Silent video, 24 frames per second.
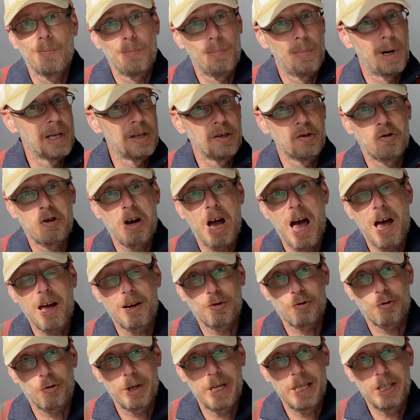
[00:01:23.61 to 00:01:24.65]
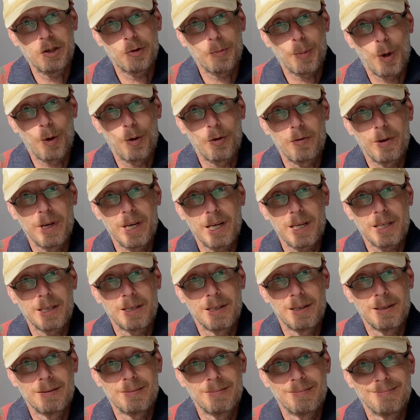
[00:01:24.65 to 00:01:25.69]
But you can't reach perfect,
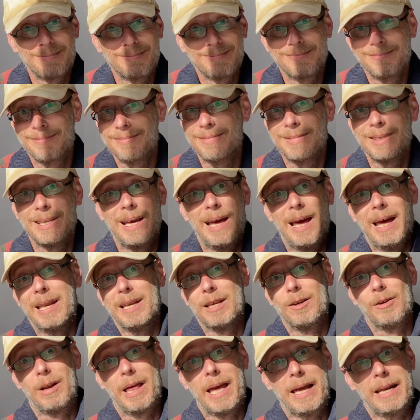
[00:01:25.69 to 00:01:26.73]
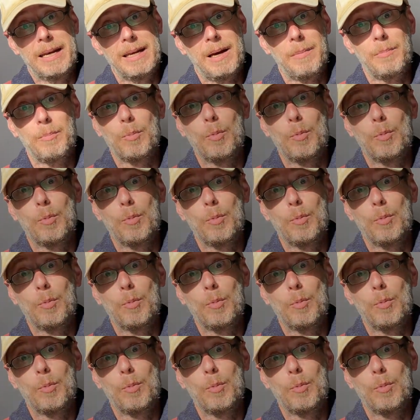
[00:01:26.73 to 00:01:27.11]
and you'll end up